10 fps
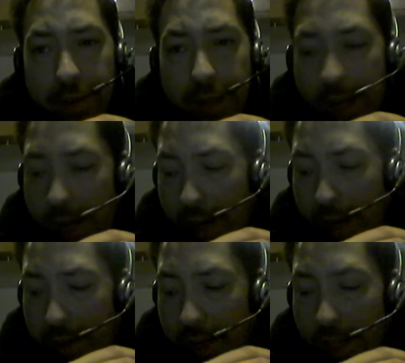
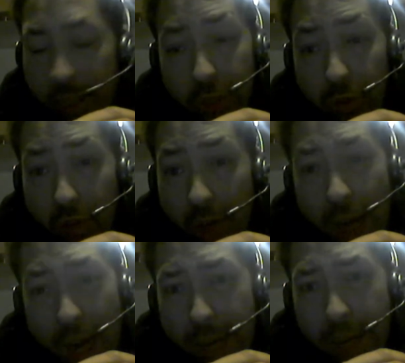and as you saw,
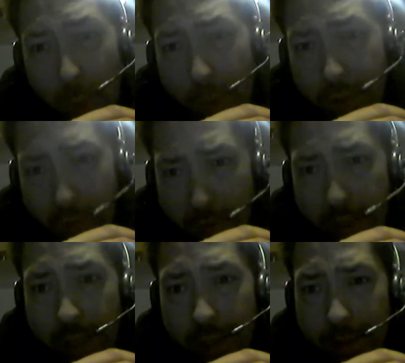I had a white
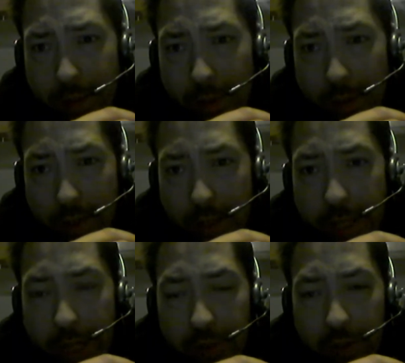screen. Now
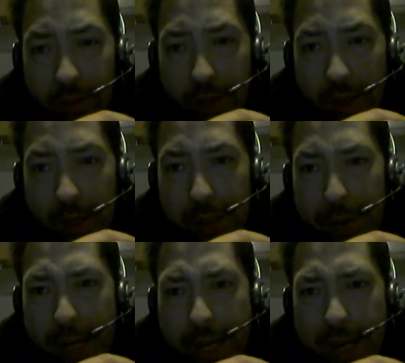you guys are going to say, oh, you
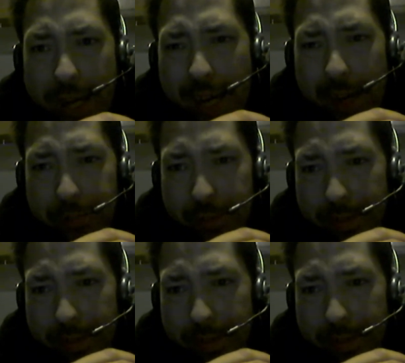had it off.